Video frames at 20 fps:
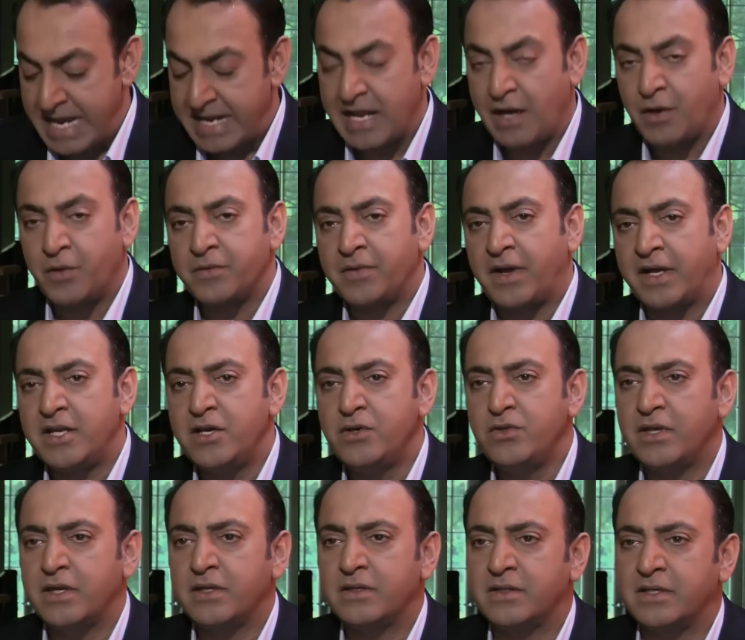Now, I know
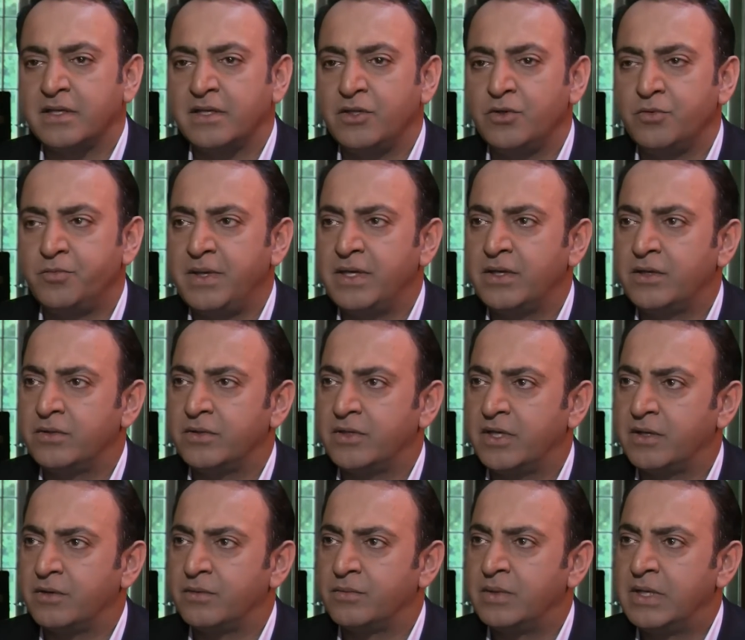that the, you've been, you
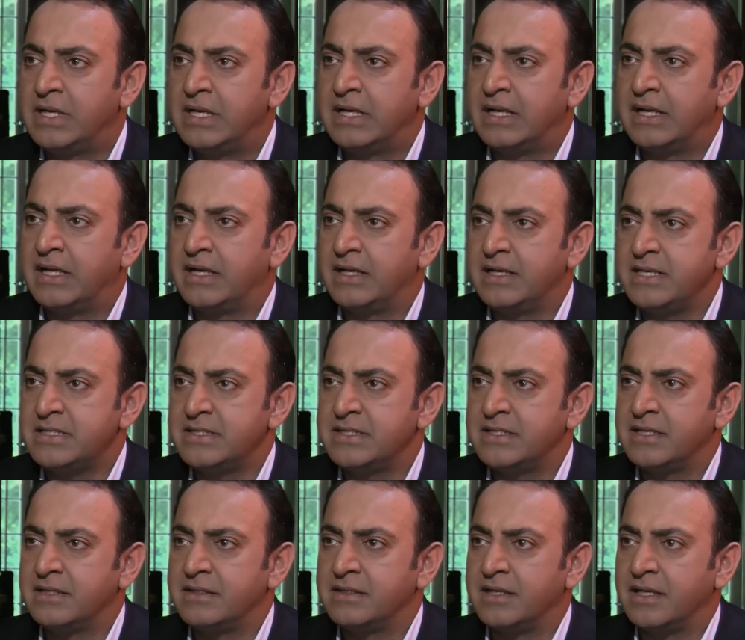know, uh, listed
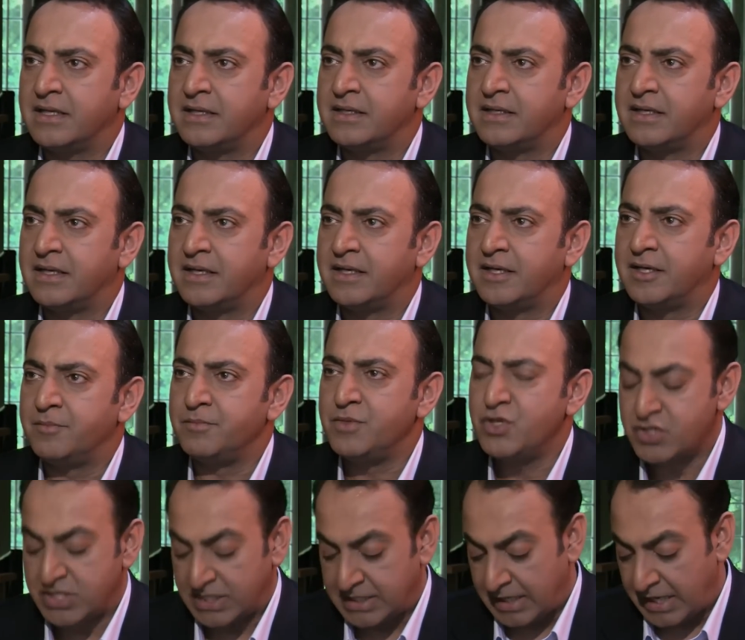in, in uh,
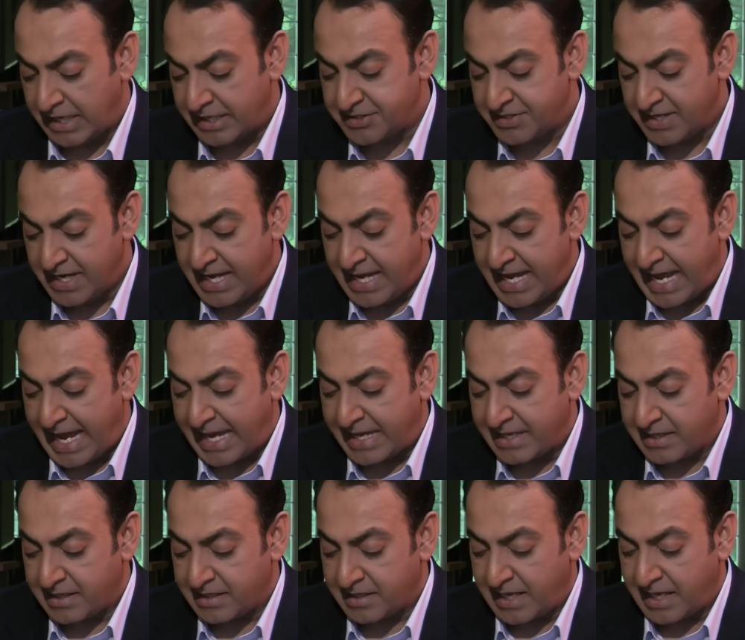music guides as,
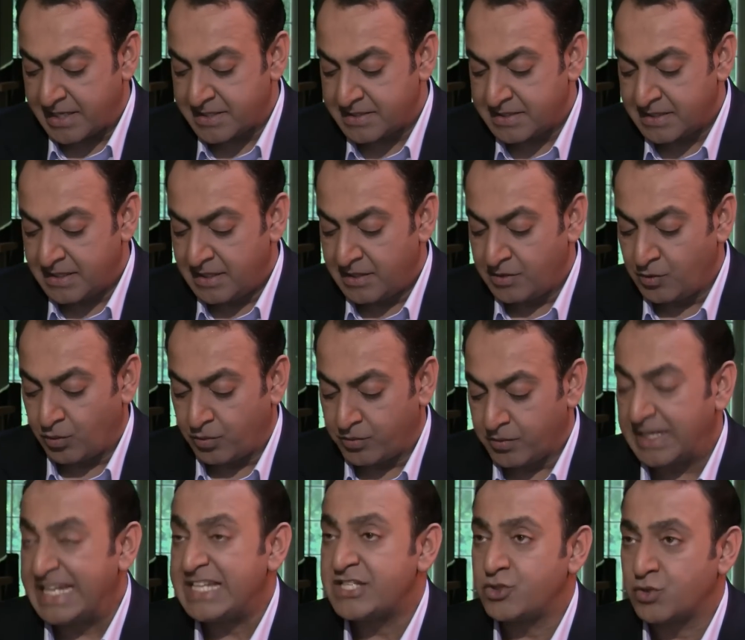uh, as your,
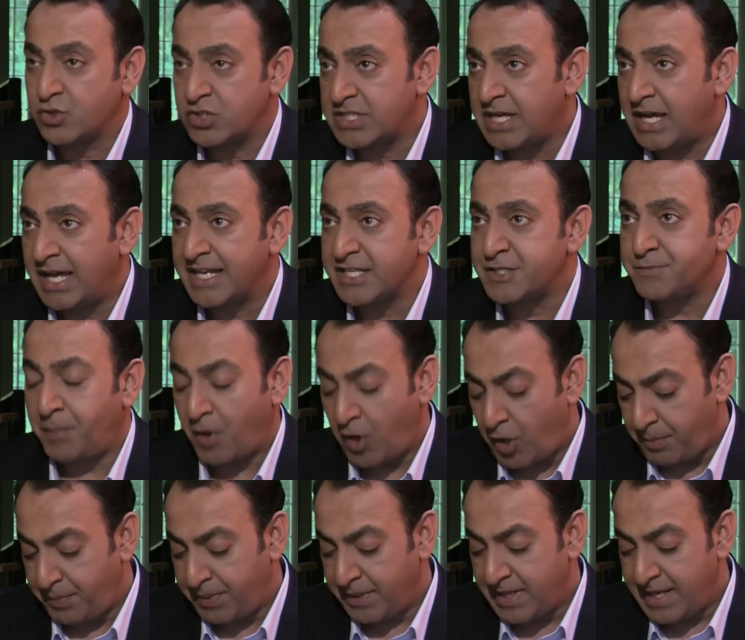at least your style, as
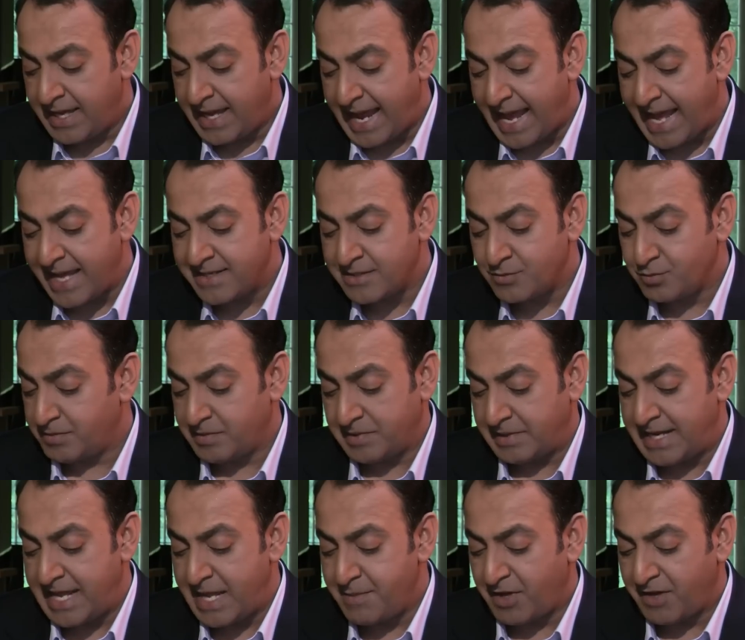pop, and a
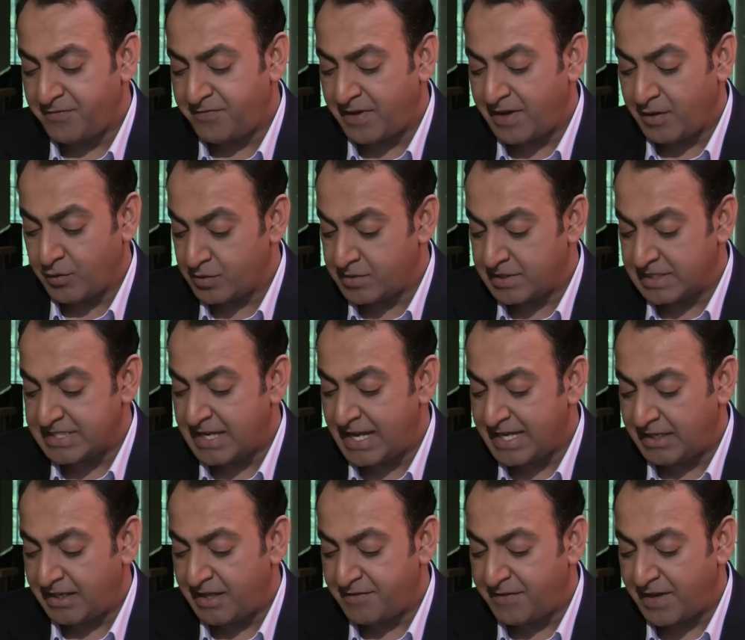name I find, or a
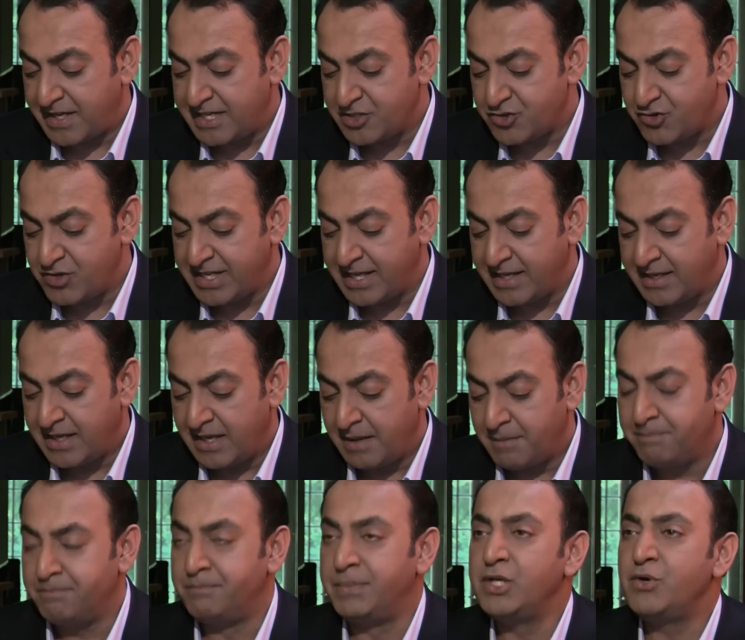title I find intriguing,
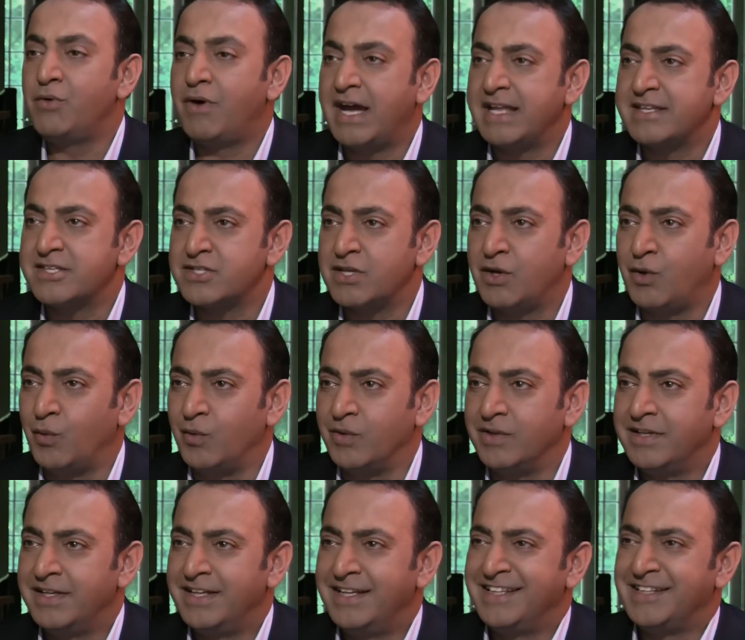Blue-Eyed Soul.
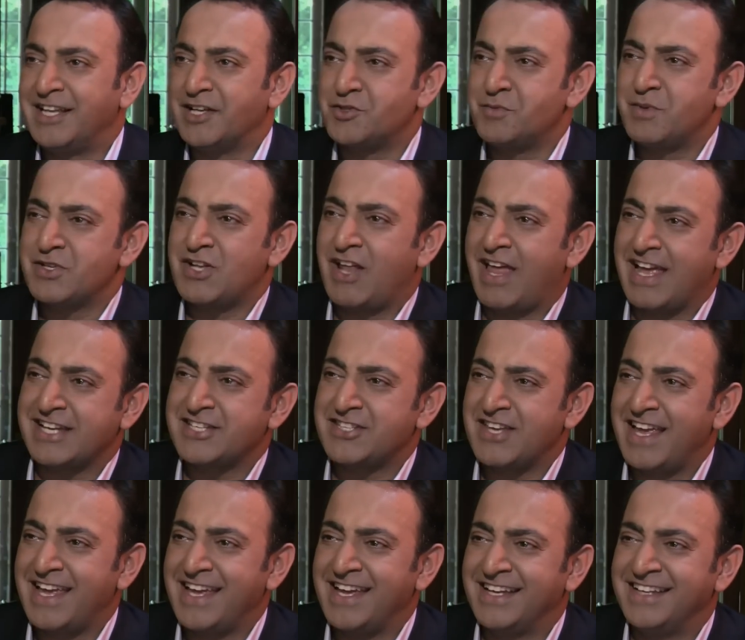That's almost like
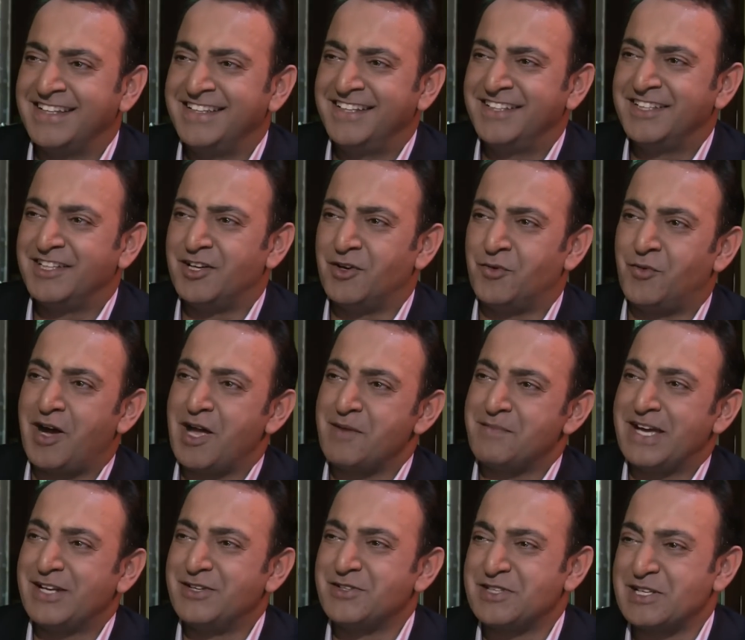saying a white
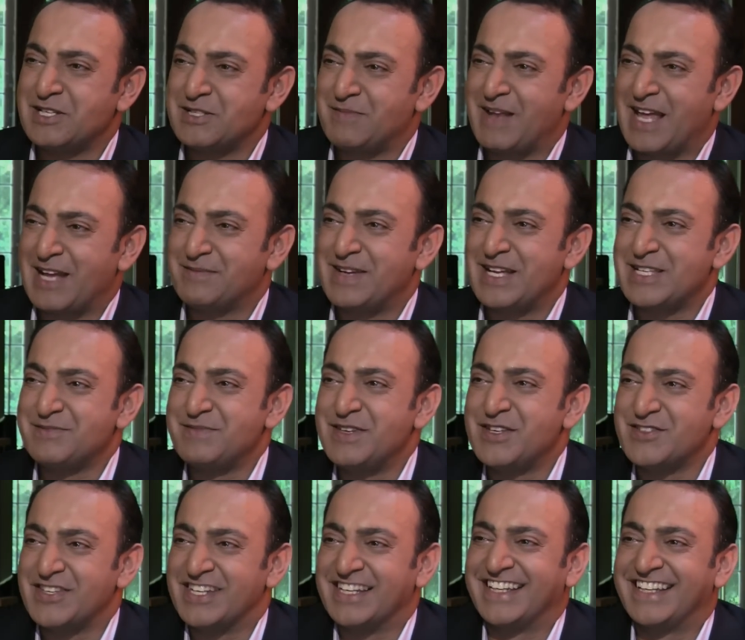man who sings black man's
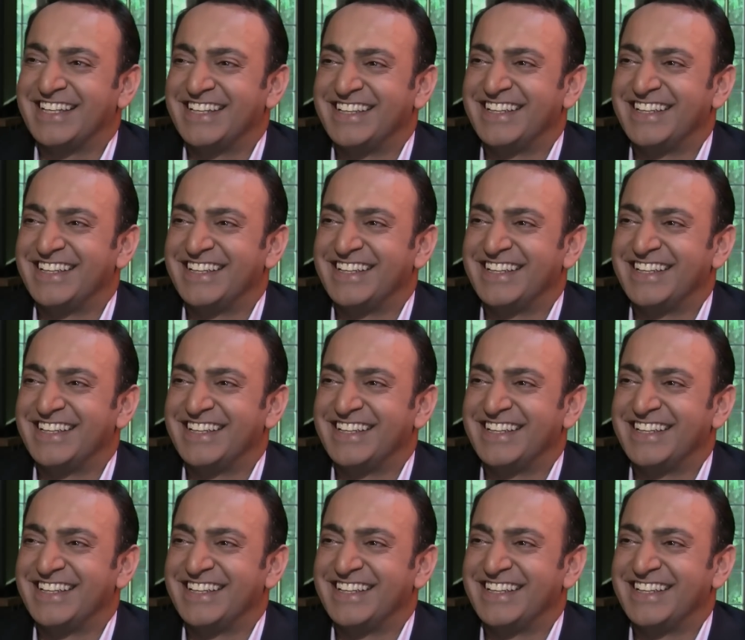music.